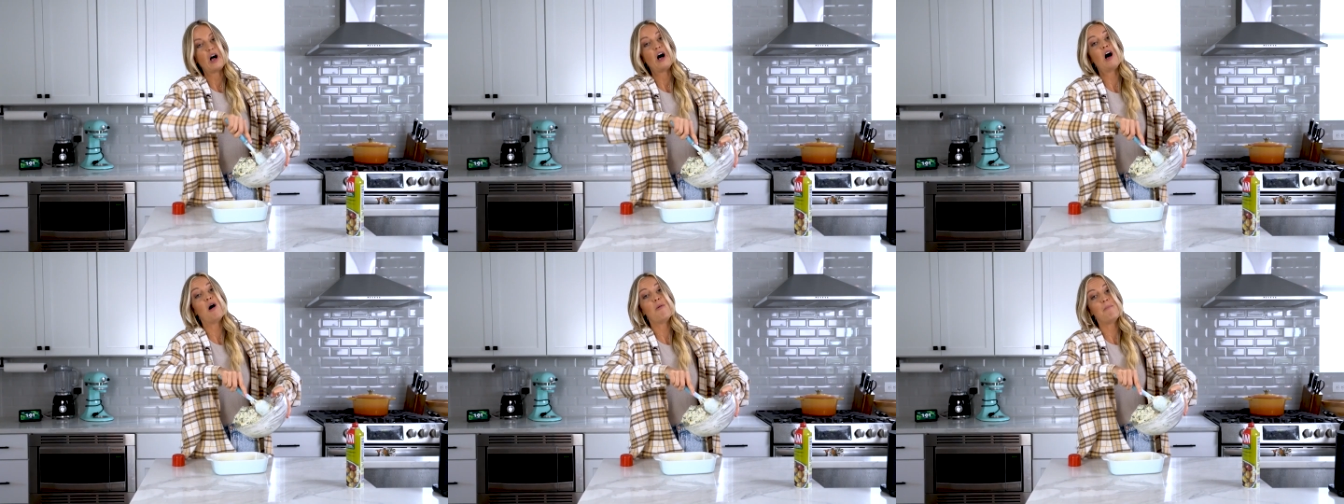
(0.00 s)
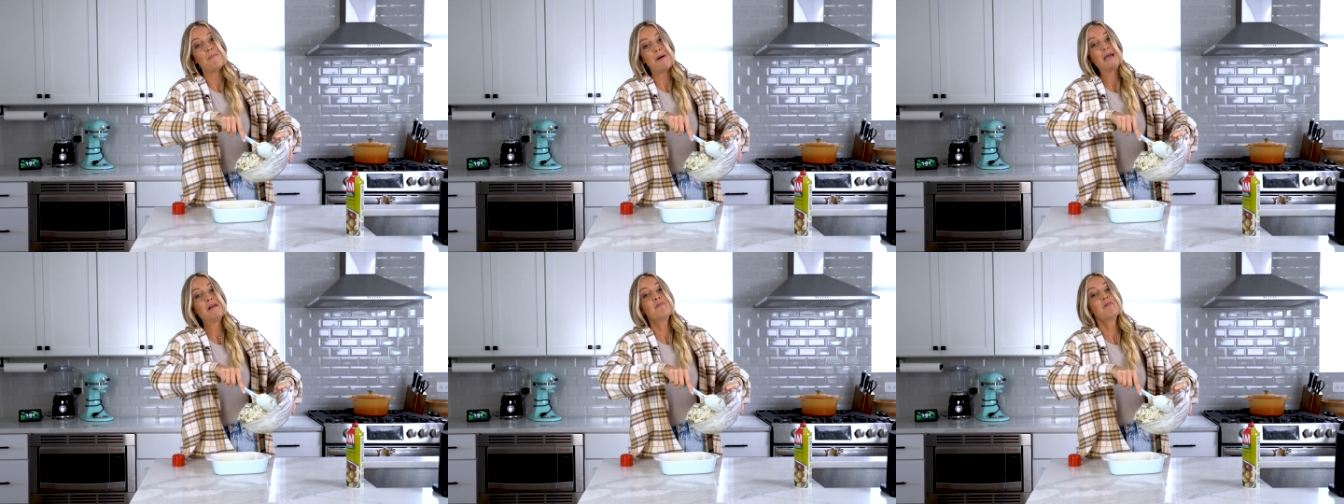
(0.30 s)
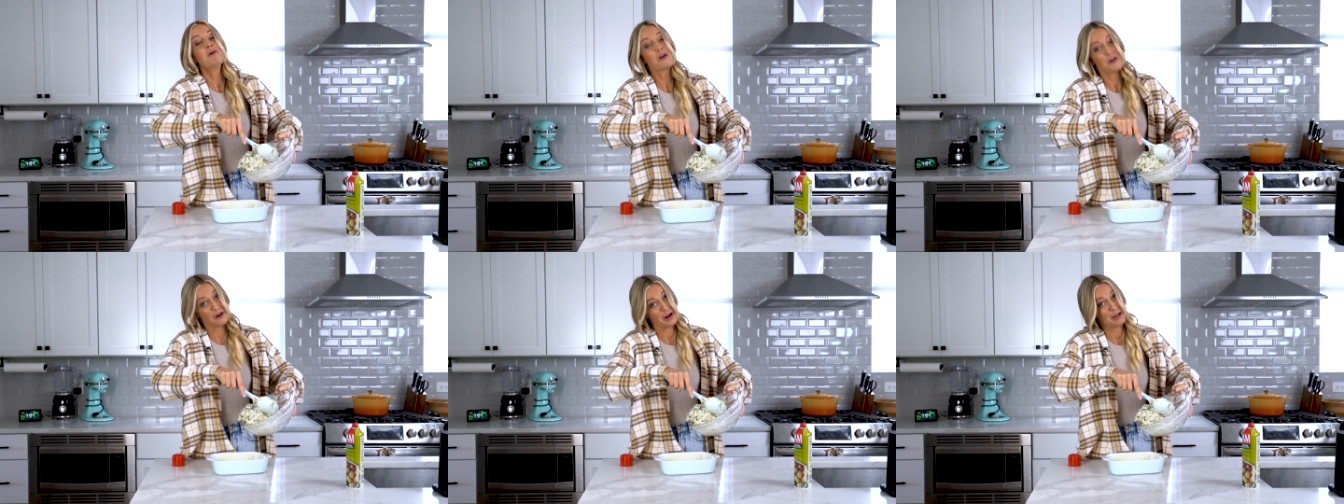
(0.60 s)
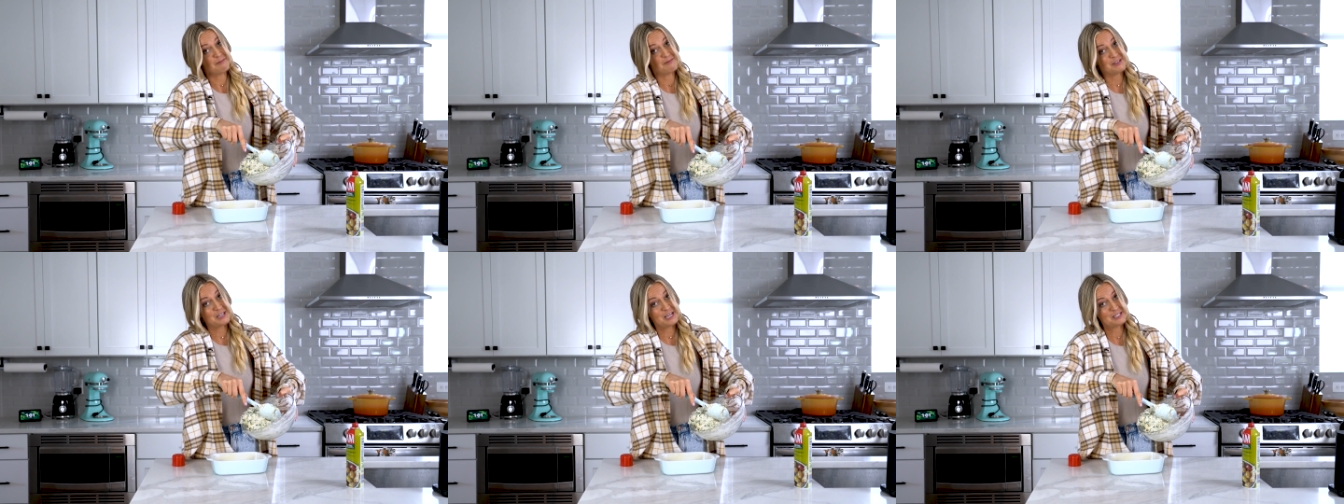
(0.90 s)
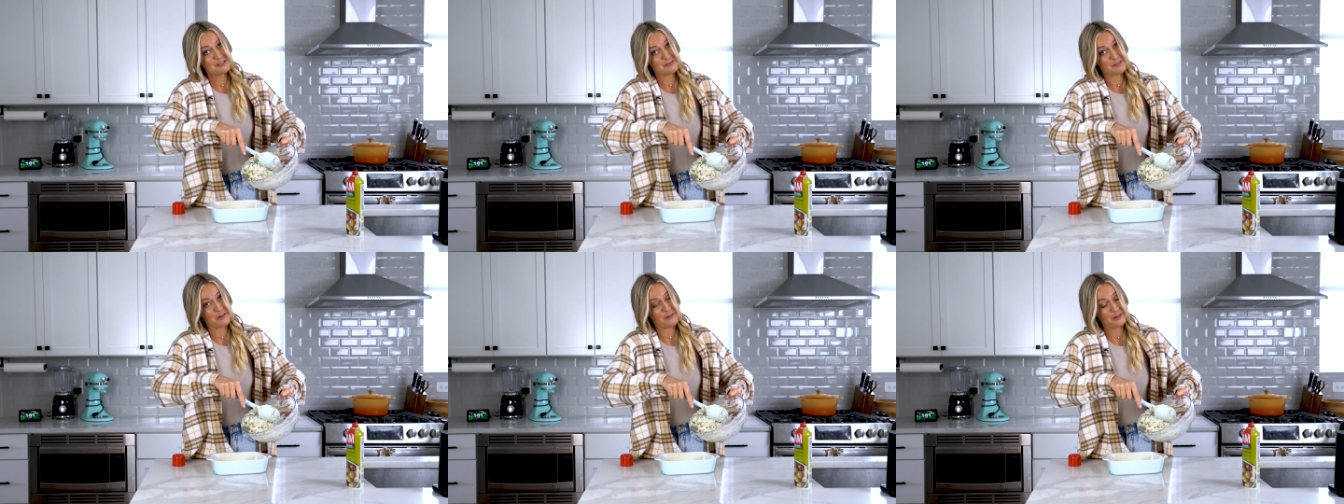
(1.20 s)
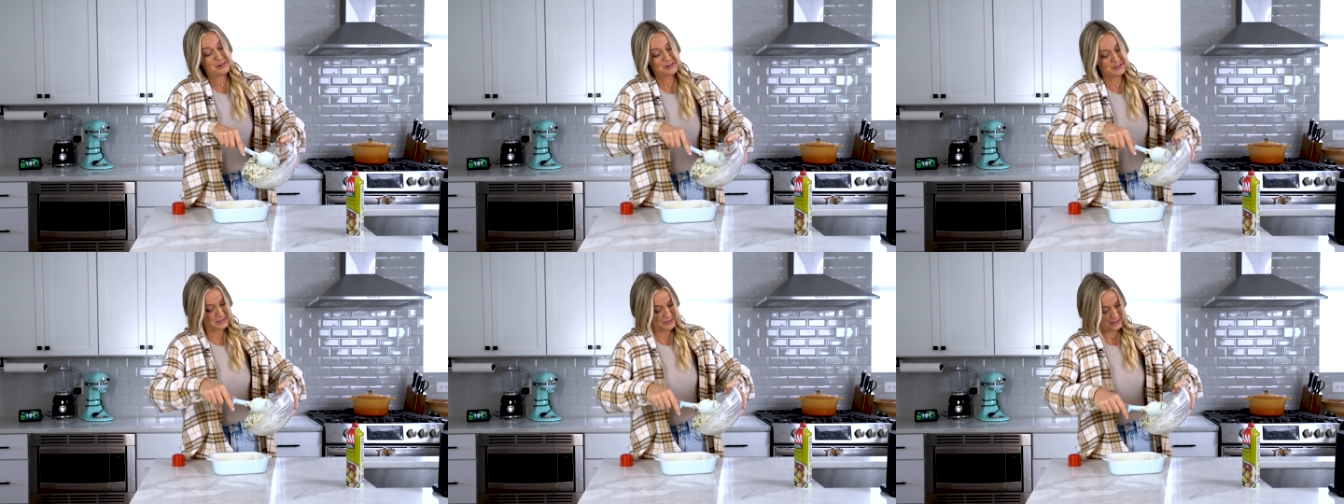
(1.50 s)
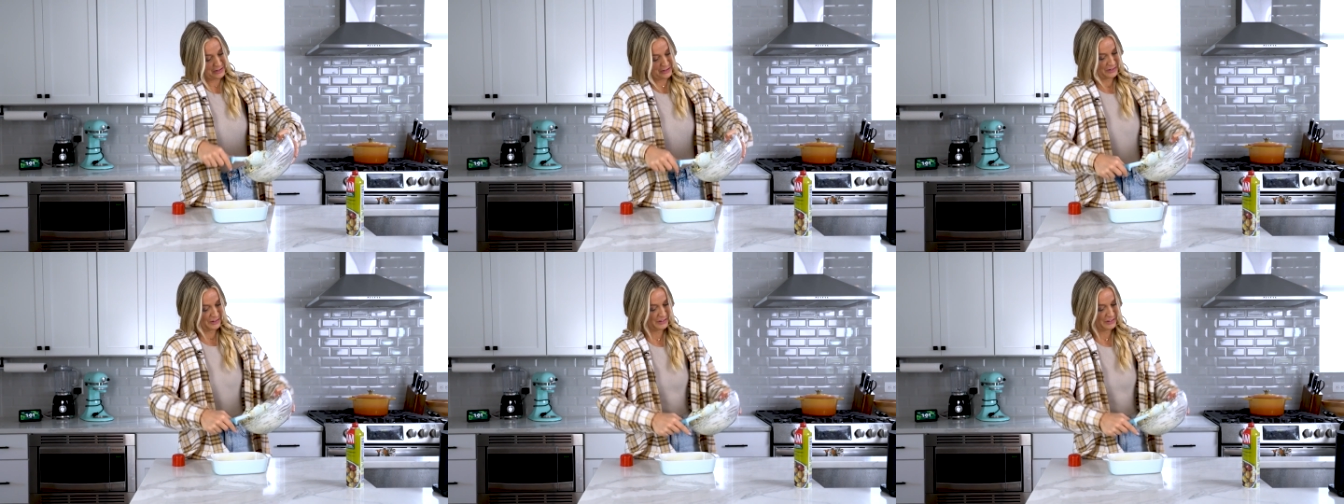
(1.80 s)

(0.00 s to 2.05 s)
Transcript: All made with cream cheese, of course.